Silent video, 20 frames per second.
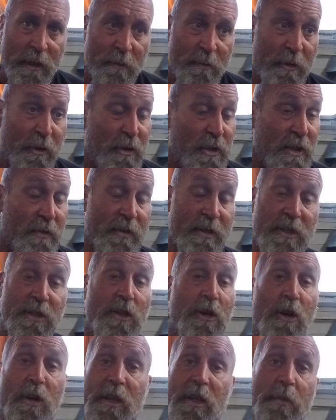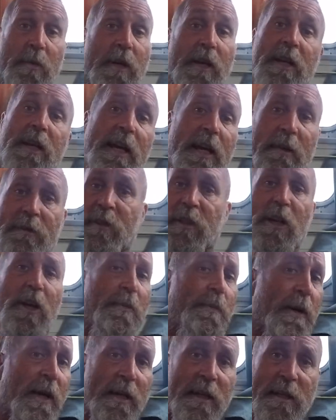Because if it's not, then we're going to have to go
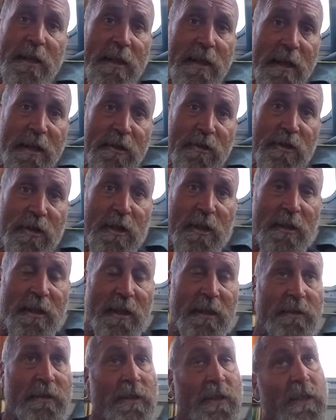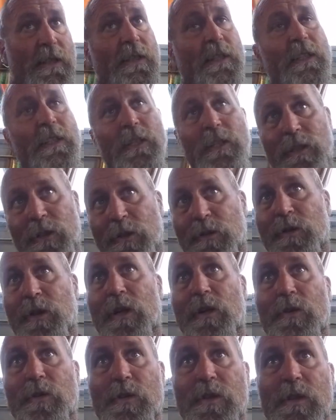back in the engine, and then who
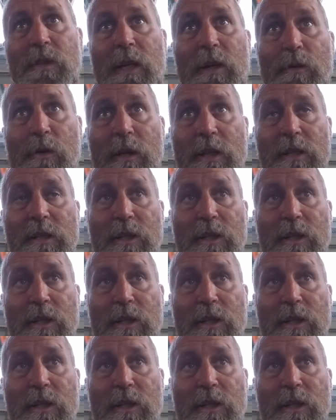knows, it all gets